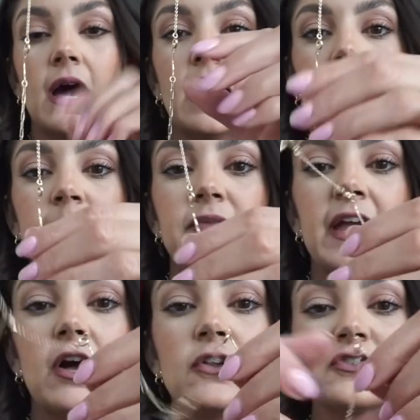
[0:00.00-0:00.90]
Um,
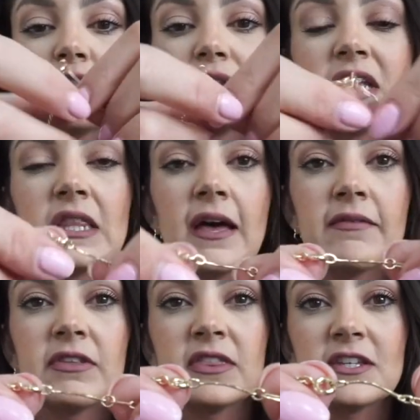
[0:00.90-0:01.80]
I also really
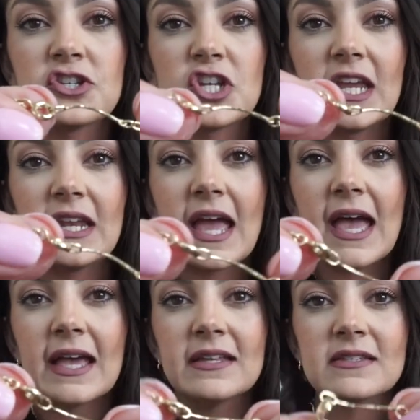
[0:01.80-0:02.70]
love that this chain
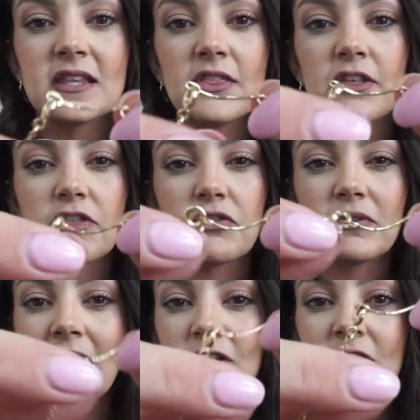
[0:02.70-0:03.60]
has the
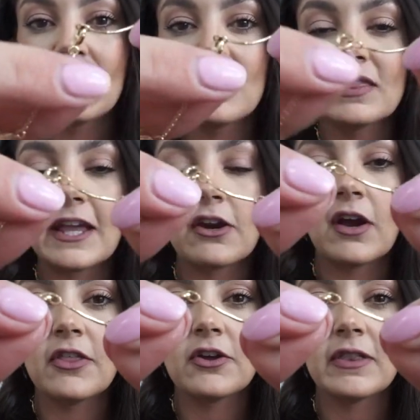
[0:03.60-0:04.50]
threader, like
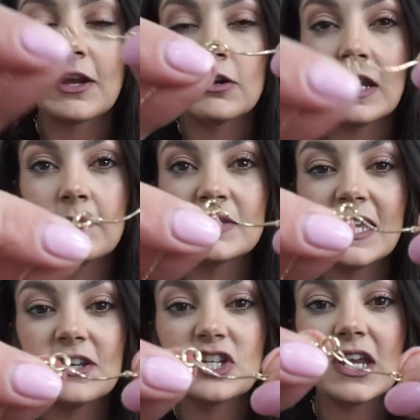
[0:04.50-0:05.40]
our other, like our
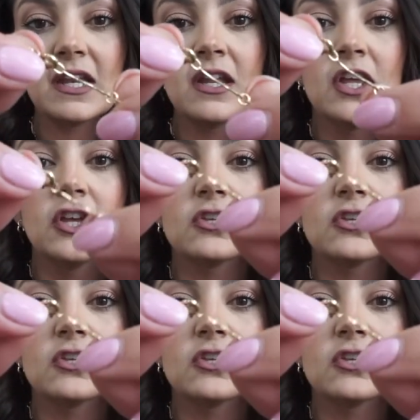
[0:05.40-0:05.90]
namesake chain,